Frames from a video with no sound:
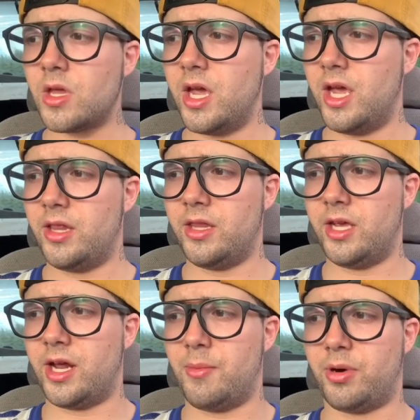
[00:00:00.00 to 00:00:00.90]
And
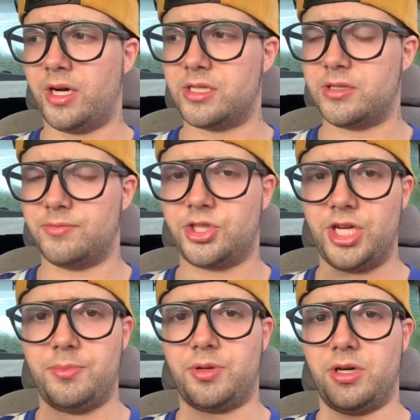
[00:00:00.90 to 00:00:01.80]
then I bought some
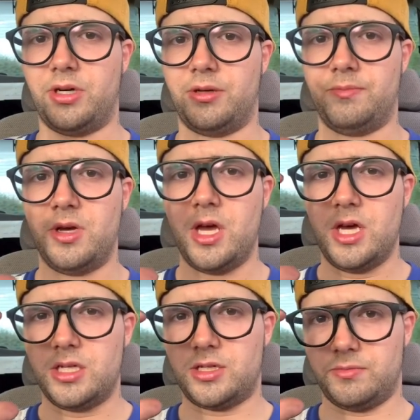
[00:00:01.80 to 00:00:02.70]
cheap, uh,
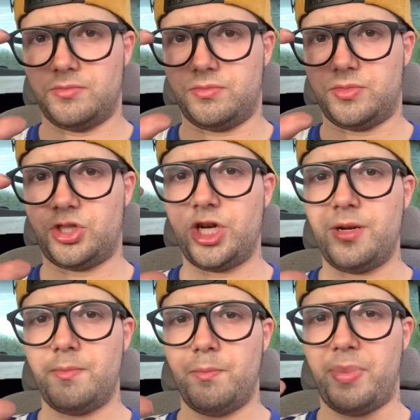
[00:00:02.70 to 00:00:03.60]
some cheap
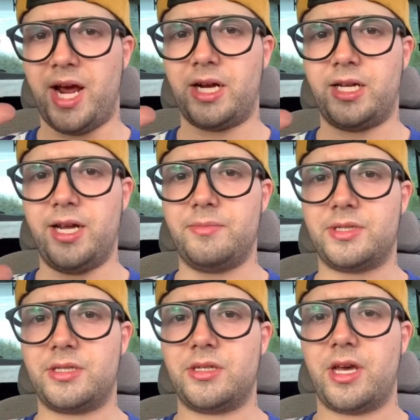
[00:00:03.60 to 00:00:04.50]
band
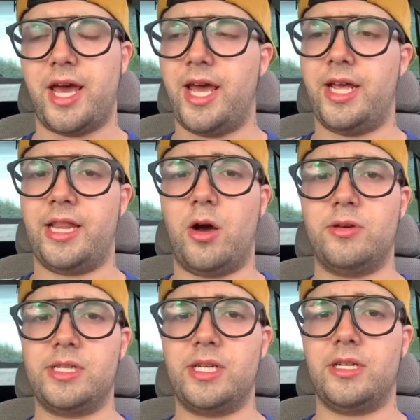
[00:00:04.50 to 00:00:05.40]
clamps and that
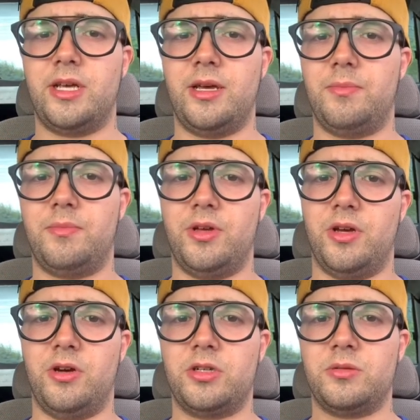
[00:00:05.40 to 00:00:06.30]
was it. it. It
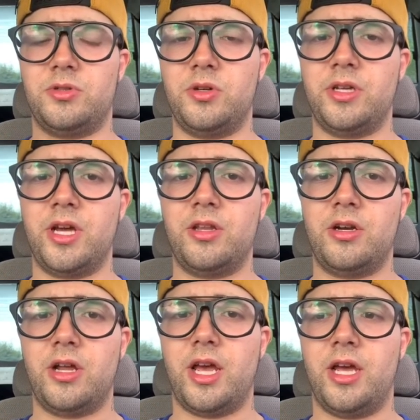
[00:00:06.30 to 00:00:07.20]
hooked them two
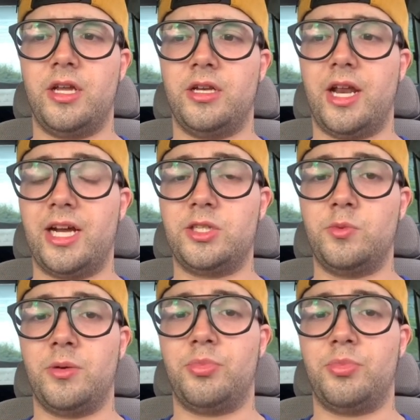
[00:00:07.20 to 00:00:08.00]
together and it actually went